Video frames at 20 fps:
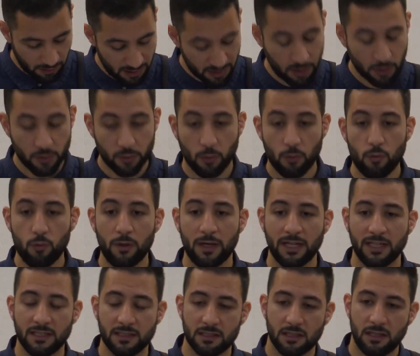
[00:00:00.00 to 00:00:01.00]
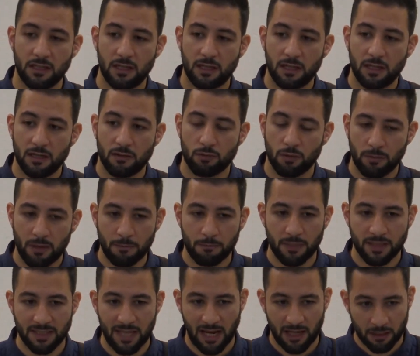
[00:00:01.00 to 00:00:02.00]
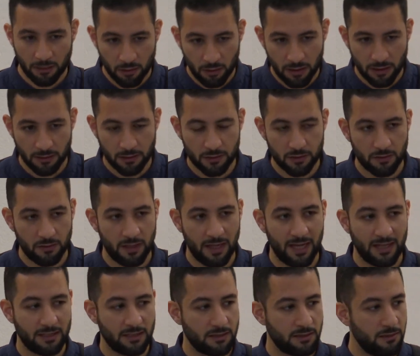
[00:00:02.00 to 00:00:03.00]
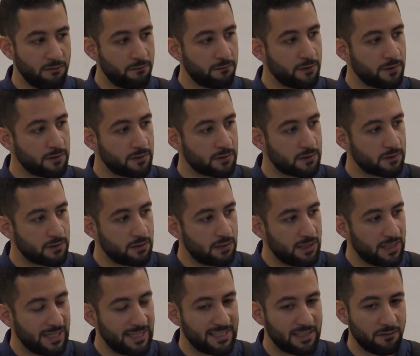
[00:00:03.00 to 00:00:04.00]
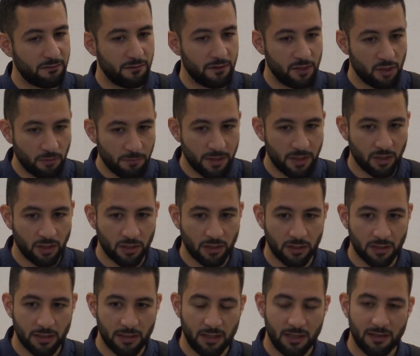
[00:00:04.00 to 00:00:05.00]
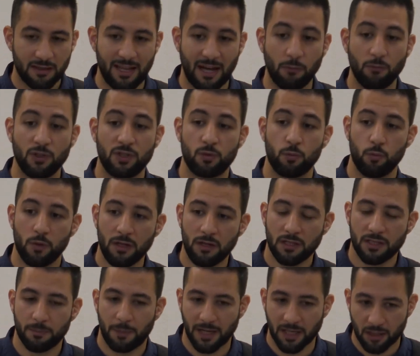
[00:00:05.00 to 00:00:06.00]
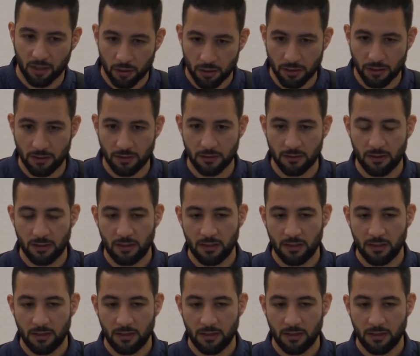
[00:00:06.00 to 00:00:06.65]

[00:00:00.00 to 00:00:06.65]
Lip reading: Let us always remember to acknowledge that difference is a phenomenon that was willed by God,